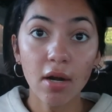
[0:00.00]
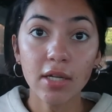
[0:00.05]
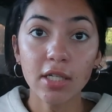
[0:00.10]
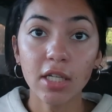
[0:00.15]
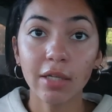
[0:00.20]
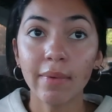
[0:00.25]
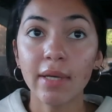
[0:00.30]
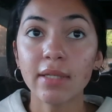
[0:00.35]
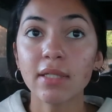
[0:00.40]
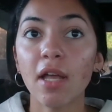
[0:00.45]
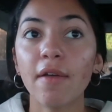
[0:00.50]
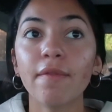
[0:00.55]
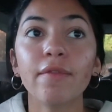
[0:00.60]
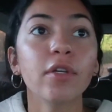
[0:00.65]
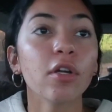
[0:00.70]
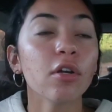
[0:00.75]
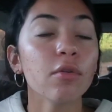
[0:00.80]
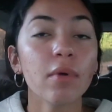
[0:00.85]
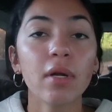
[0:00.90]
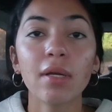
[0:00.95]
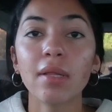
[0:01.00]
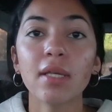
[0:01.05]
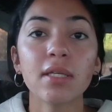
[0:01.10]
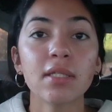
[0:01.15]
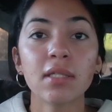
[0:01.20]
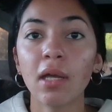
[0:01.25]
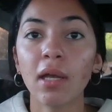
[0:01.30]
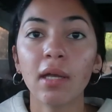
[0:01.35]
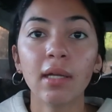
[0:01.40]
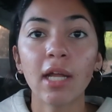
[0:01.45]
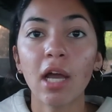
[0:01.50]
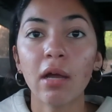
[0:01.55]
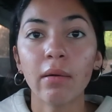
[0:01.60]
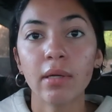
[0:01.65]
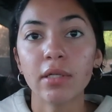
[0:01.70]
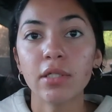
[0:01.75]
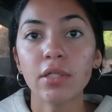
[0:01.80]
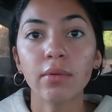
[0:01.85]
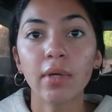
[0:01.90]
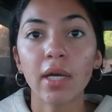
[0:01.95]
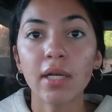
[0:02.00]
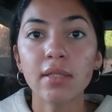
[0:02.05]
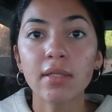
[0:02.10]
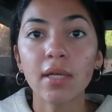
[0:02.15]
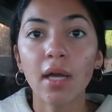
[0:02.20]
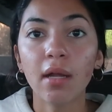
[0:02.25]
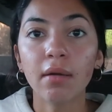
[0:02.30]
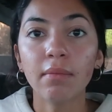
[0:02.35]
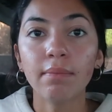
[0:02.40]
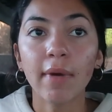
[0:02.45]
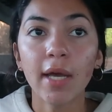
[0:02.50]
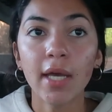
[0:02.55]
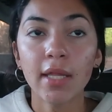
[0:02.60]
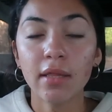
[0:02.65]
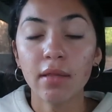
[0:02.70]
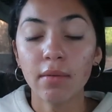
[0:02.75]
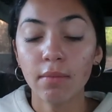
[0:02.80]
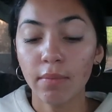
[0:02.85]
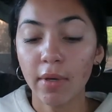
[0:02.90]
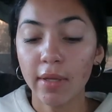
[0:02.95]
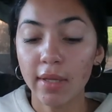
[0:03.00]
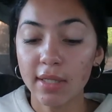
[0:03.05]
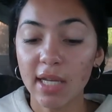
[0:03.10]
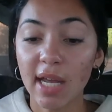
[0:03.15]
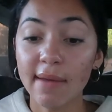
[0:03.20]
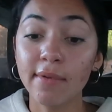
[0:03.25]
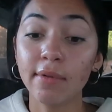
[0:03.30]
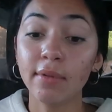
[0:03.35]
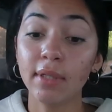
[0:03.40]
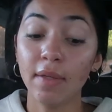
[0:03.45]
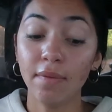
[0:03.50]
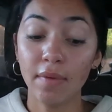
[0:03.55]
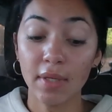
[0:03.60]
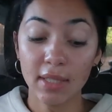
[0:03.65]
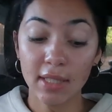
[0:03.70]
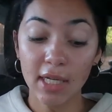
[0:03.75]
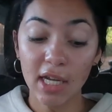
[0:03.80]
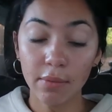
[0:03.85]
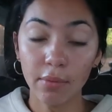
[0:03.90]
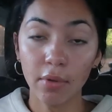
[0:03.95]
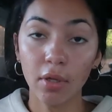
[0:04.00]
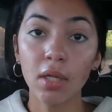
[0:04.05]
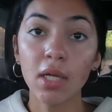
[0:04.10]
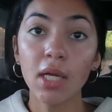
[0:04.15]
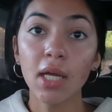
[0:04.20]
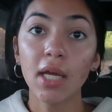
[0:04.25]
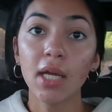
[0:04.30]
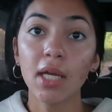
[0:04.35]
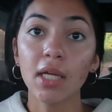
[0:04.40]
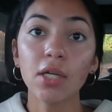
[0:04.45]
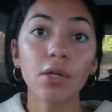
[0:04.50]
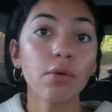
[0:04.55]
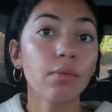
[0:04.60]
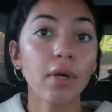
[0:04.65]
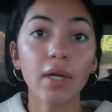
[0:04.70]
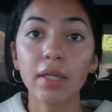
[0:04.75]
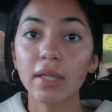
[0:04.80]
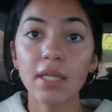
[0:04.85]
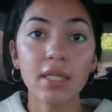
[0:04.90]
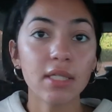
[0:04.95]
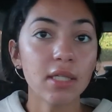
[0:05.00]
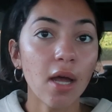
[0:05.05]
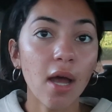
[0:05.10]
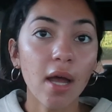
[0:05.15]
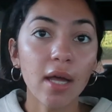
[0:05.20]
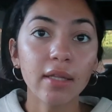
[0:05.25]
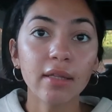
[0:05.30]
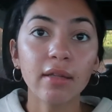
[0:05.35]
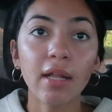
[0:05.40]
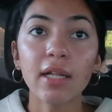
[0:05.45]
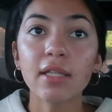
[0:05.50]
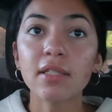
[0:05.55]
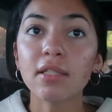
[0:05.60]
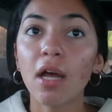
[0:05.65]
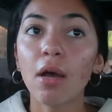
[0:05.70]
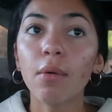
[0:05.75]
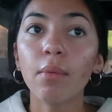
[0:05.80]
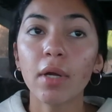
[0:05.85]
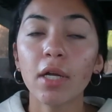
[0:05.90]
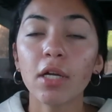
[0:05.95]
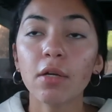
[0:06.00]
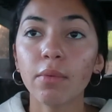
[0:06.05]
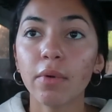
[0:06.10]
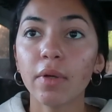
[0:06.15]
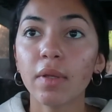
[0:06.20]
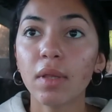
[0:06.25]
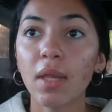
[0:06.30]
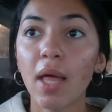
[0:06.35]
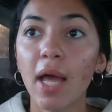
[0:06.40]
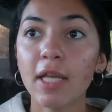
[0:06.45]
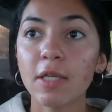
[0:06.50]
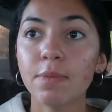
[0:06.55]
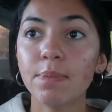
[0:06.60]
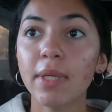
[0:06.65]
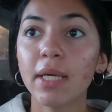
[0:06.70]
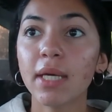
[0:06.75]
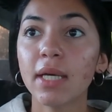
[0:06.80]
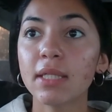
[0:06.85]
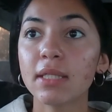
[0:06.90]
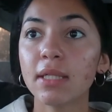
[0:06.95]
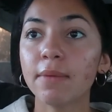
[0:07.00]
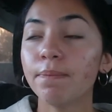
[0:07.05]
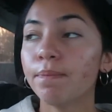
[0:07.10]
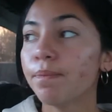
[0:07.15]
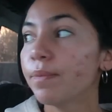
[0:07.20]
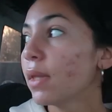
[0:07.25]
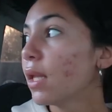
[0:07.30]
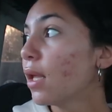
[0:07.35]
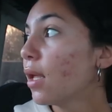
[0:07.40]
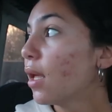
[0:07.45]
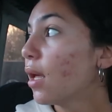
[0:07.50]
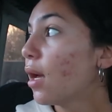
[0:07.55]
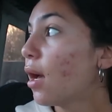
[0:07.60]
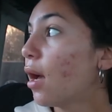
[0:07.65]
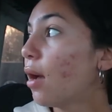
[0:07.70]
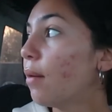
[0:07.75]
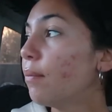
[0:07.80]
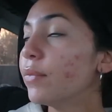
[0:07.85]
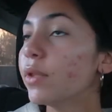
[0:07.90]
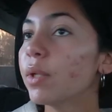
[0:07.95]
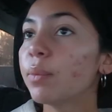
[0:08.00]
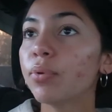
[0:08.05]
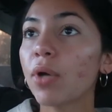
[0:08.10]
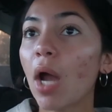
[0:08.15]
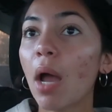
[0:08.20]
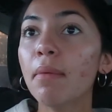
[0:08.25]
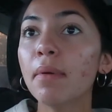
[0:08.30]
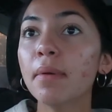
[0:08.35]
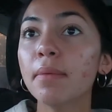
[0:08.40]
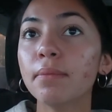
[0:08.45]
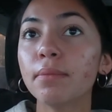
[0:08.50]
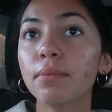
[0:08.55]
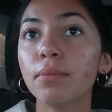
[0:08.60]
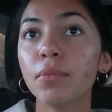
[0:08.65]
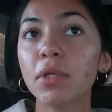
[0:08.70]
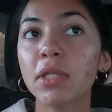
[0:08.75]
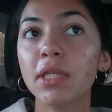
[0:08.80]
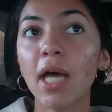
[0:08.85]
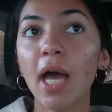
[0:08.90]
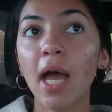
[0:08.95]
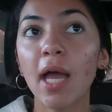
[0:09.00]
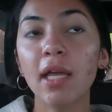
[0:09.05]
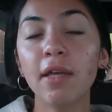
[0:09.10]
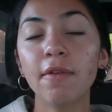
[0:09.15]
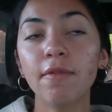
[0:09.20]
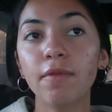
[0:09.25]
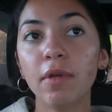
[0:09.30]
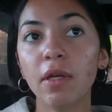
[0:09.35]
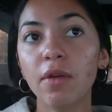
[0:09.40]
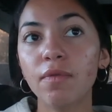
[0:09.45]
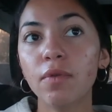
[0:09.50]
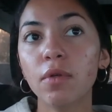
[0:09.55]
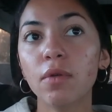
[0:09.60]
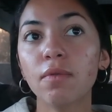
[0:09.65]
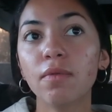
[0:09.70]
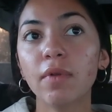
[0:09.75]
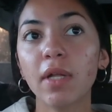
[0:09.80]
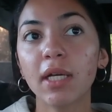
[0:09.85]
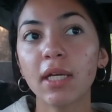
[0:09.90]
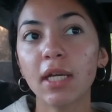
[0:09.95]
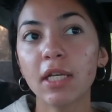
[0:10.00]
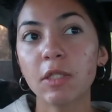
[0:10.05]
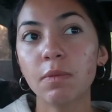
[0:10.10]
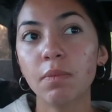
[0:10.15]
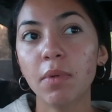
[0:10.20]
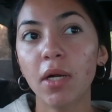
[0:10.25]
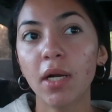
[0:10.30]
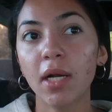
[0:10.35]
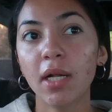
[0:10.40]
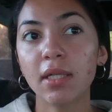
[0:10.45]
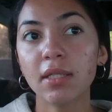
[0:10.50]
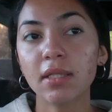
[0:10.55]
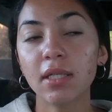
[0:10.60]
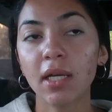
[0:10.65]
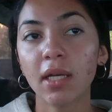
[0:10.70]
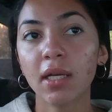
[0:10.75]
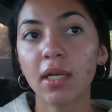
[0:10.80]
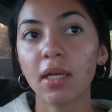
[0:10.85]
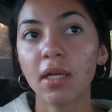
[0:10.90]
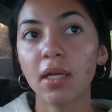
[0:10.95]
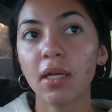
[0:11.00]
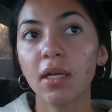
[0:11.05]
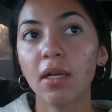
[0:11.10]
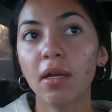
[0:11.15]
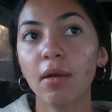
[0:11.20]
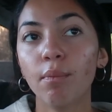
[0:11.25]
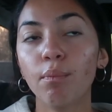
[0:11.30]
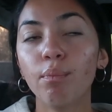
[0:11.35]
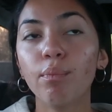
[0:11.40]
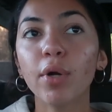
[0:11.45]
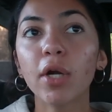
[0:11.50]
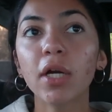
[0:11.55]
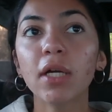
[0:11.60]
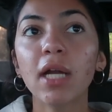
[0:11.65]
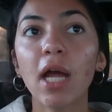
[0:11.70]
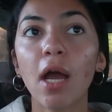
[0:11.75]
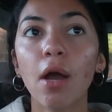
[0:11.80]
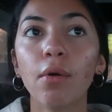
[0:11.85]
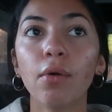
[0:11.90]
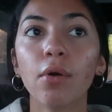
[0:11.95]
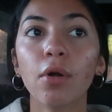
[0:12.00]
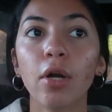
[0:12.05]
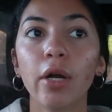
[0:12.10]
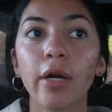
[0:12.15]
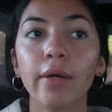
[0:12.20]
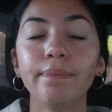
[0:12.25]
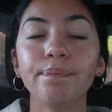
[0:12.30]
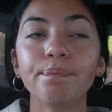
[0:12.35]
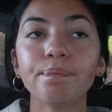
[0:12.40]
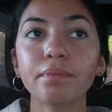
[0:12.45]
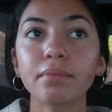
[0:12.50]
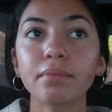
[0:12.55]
and i tell myself your worth is not in how much you get done by by the time you leave this table your worth is not that's not where your worth lies because um, the problem with that, if, if you've like experienced like burnout or